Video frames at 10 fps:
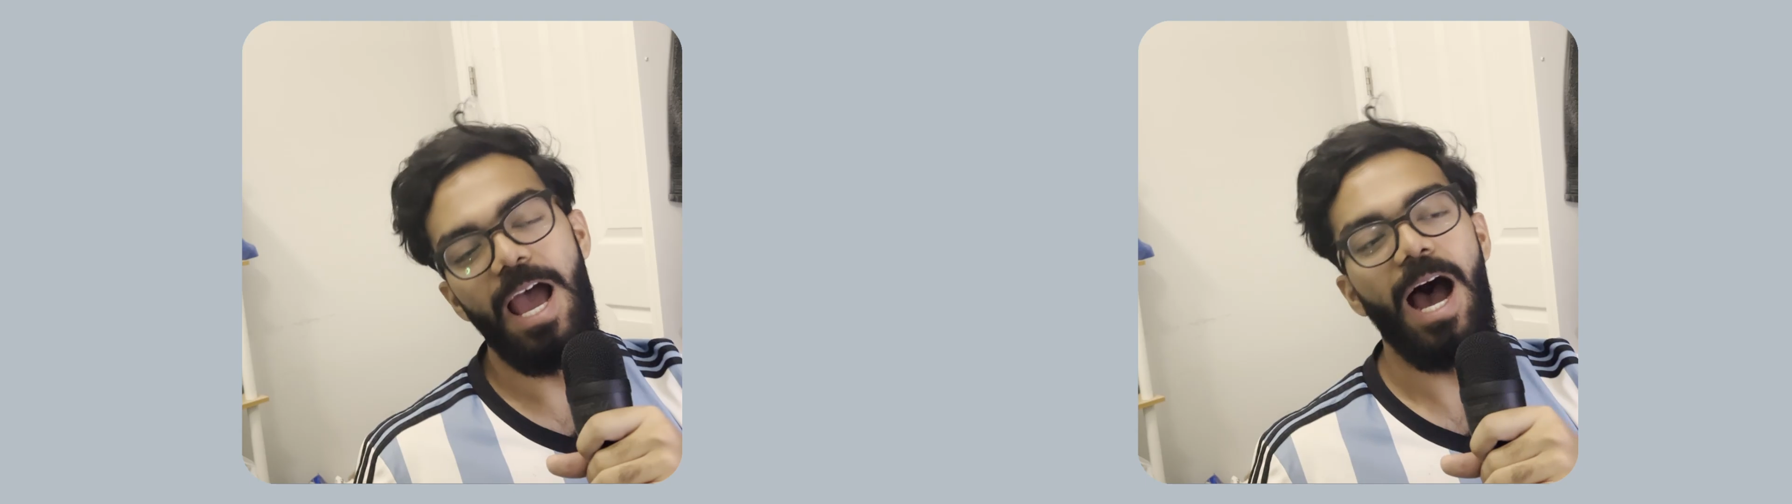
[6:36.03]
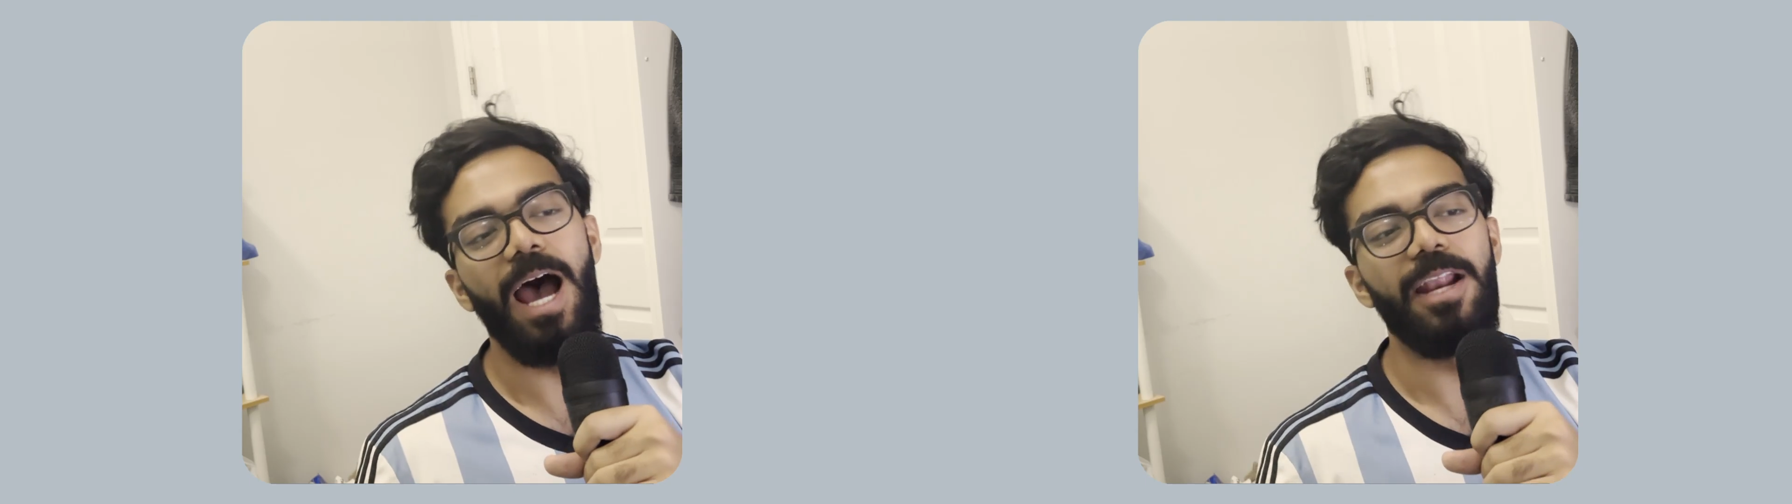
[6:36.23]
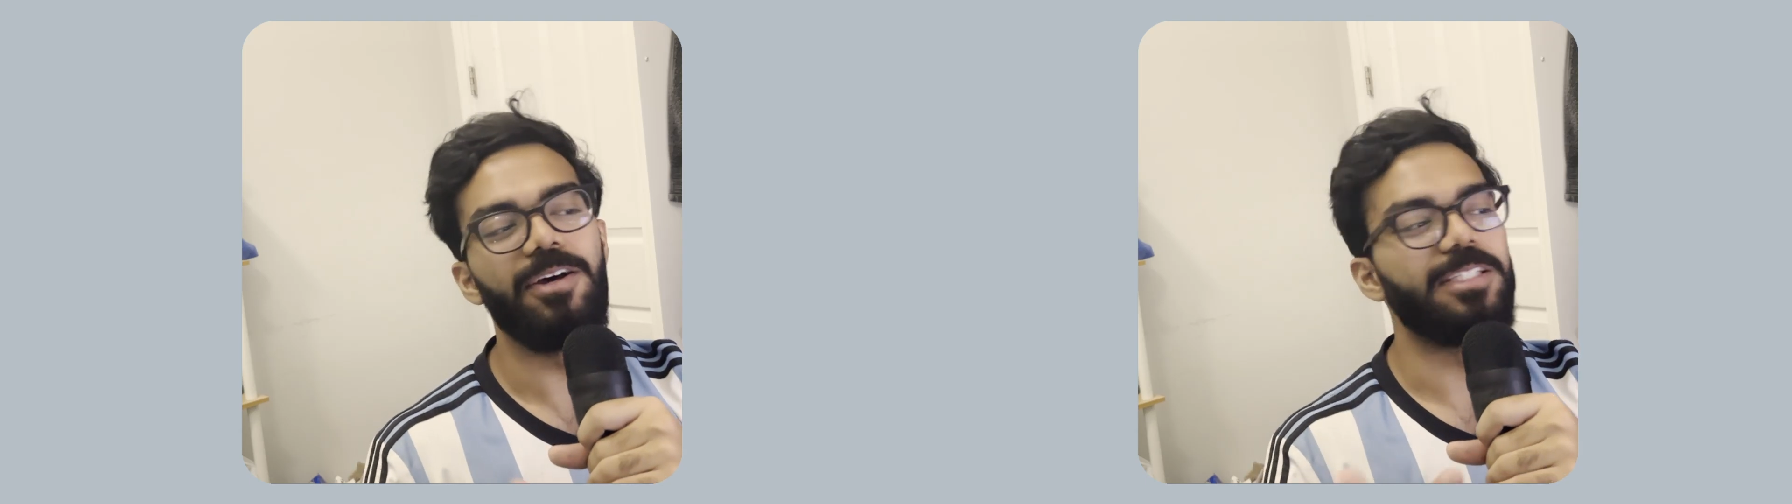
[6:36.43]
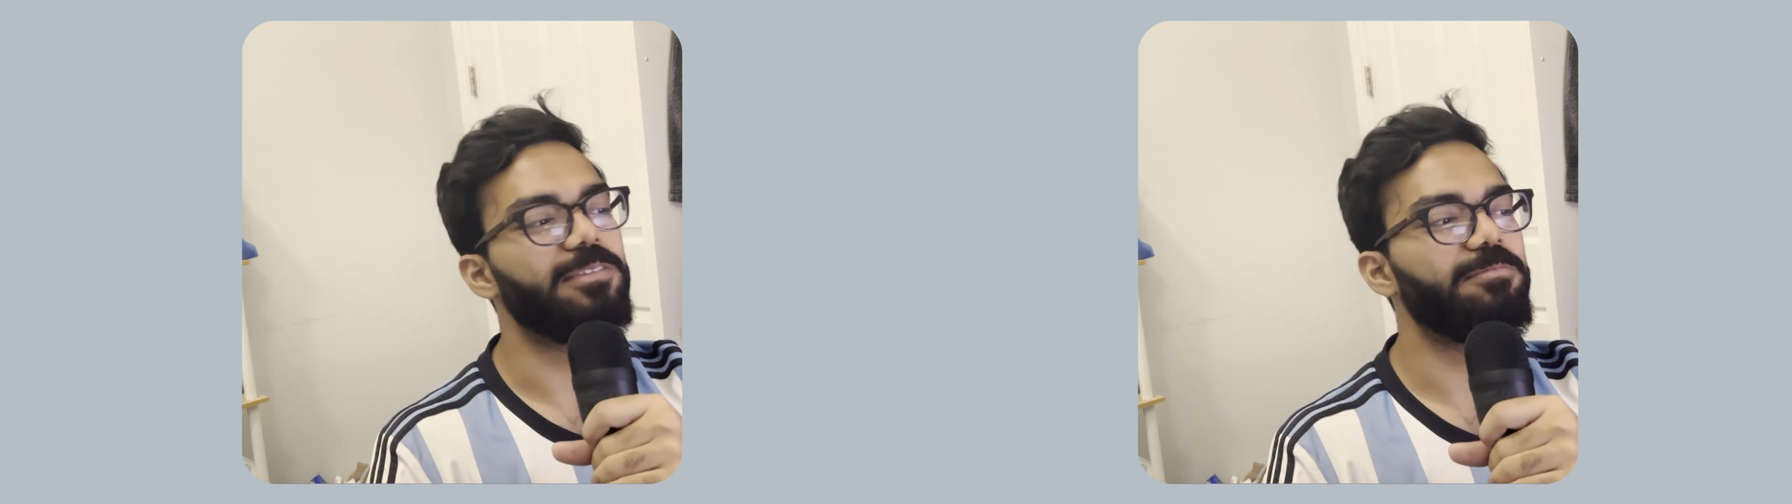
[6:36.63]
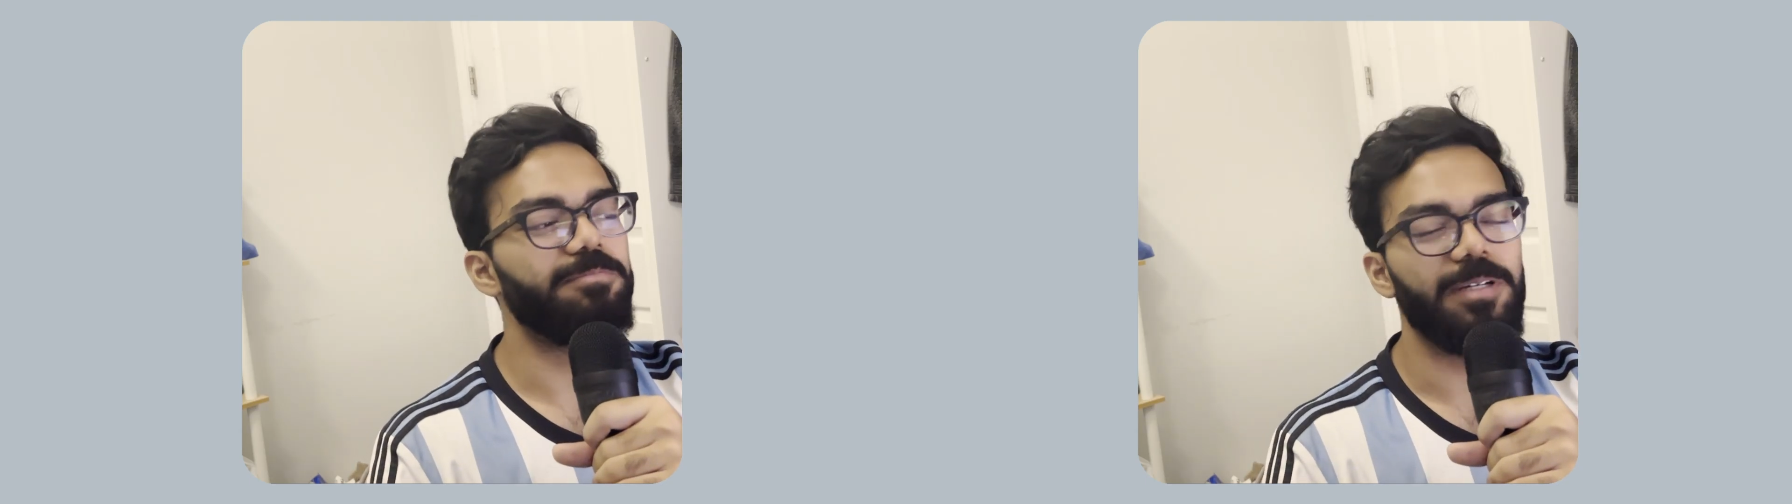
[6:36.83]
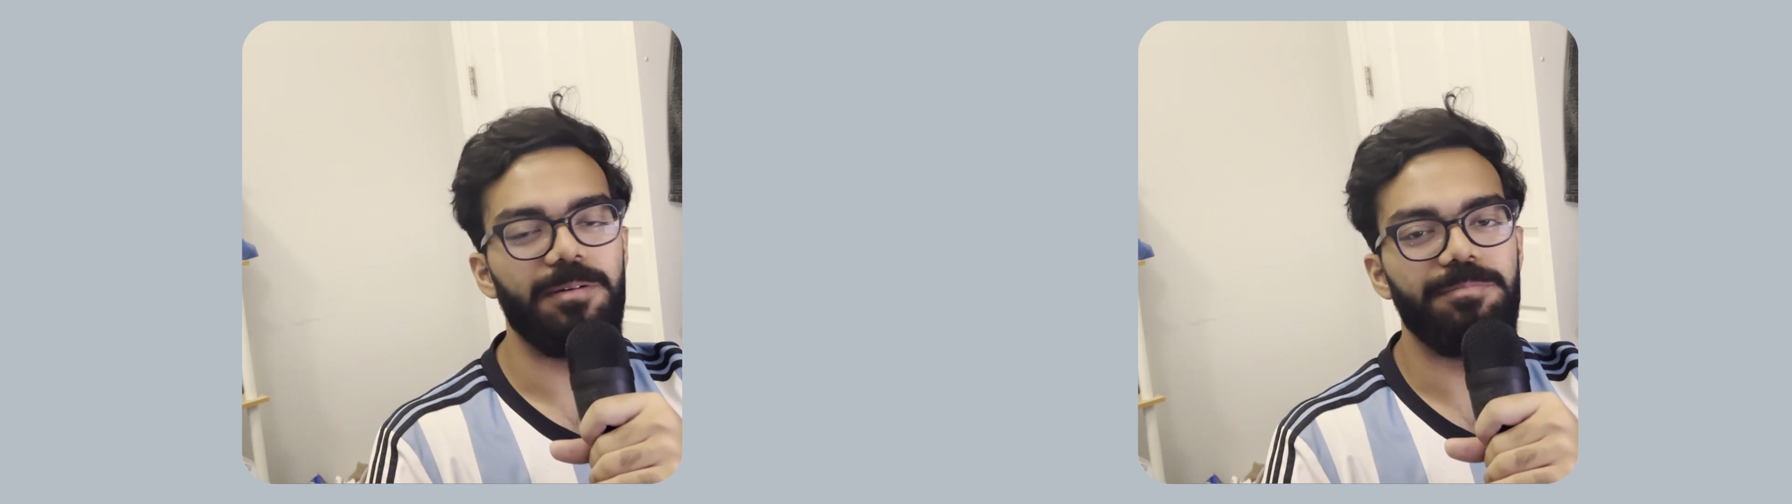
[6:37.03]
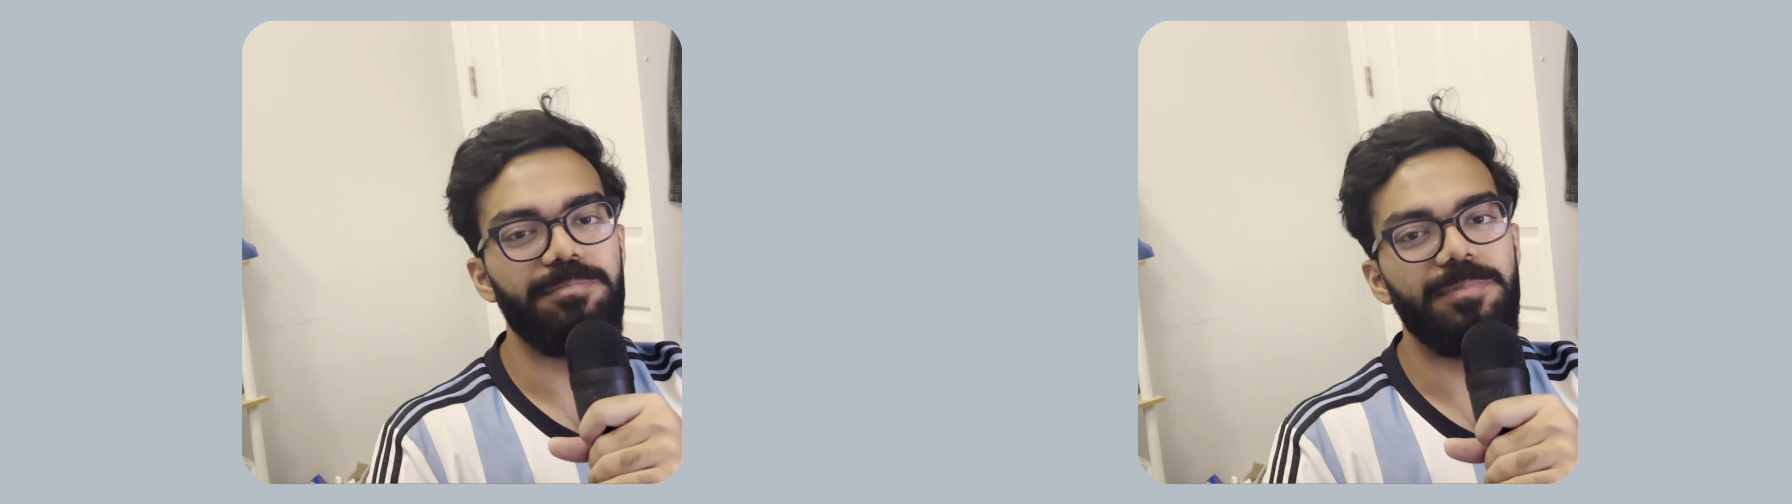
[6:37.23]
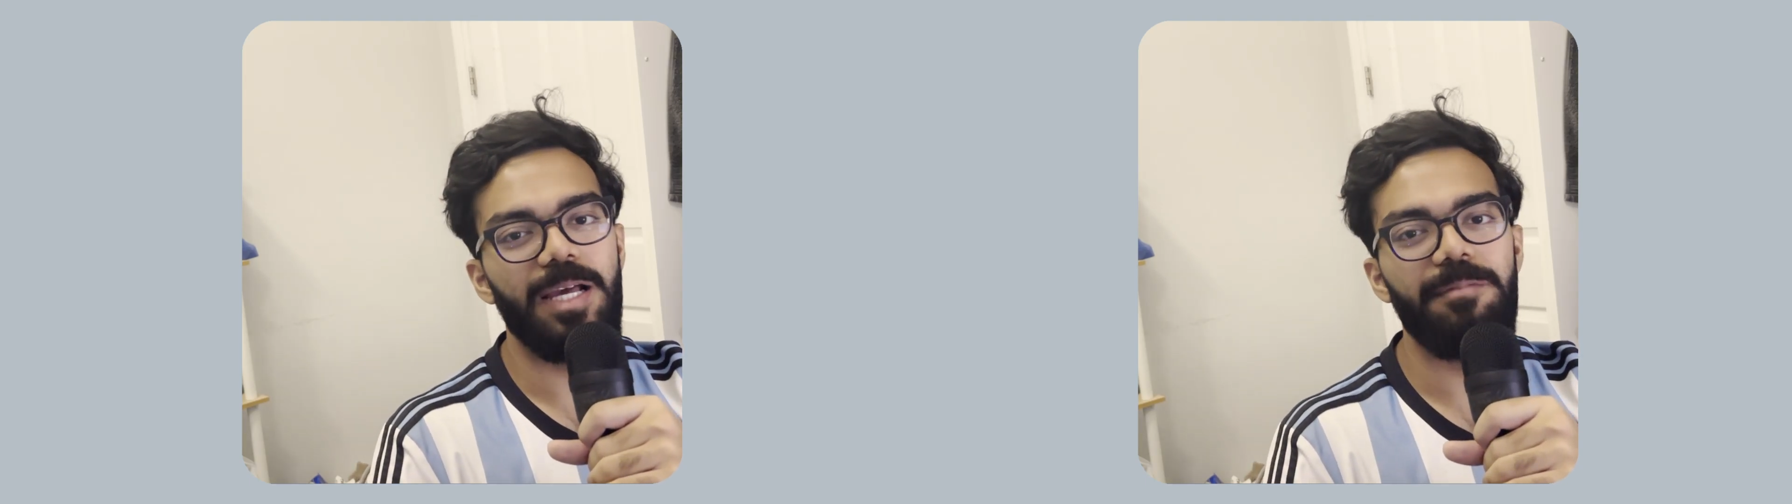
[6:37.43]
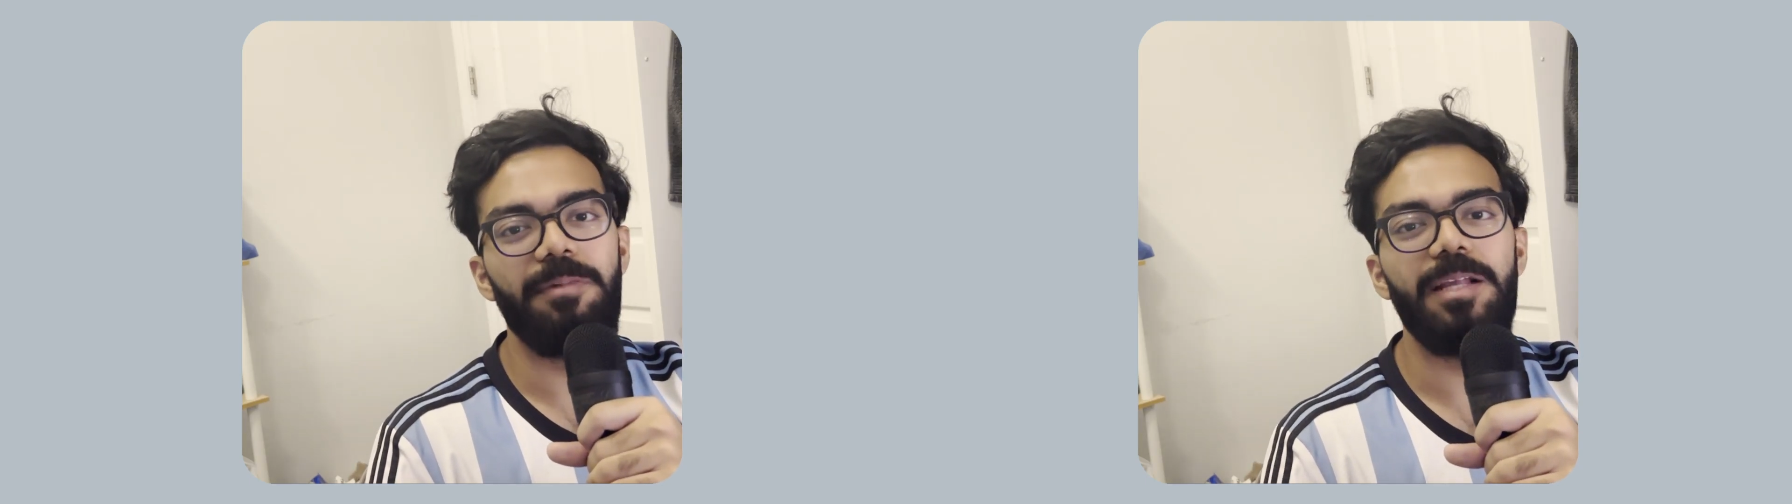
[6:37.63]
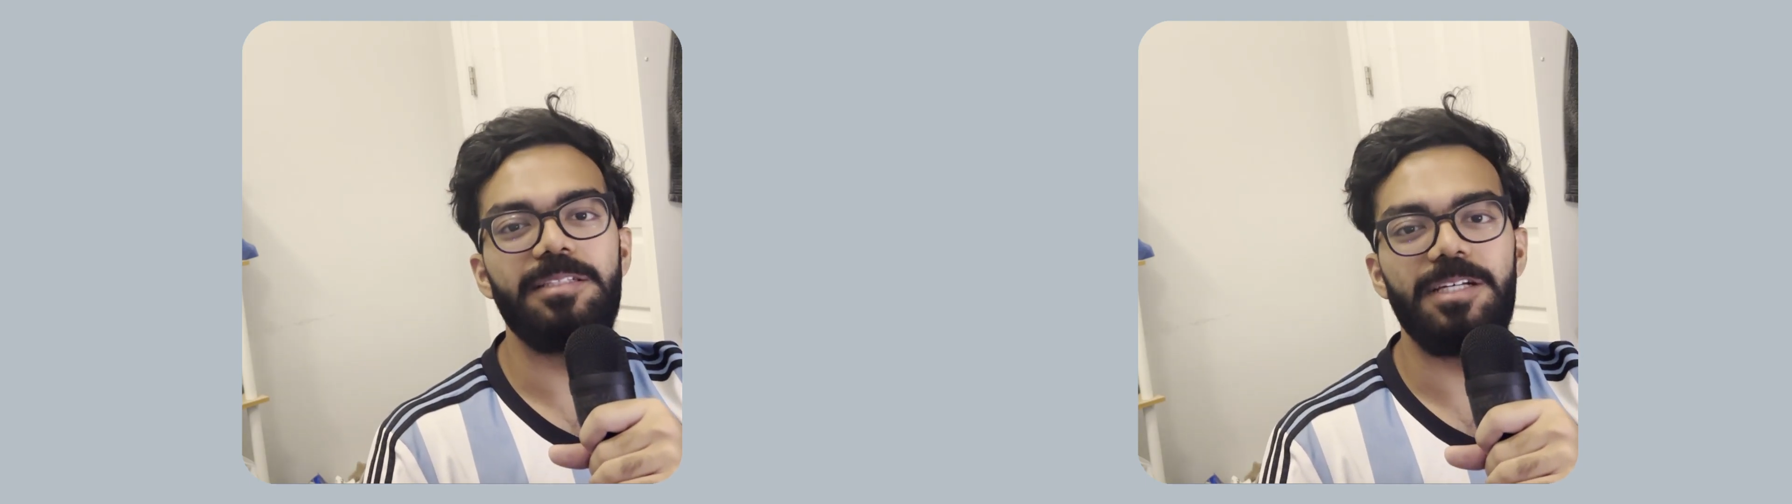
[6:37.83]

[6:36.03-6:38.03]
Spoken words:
I know it might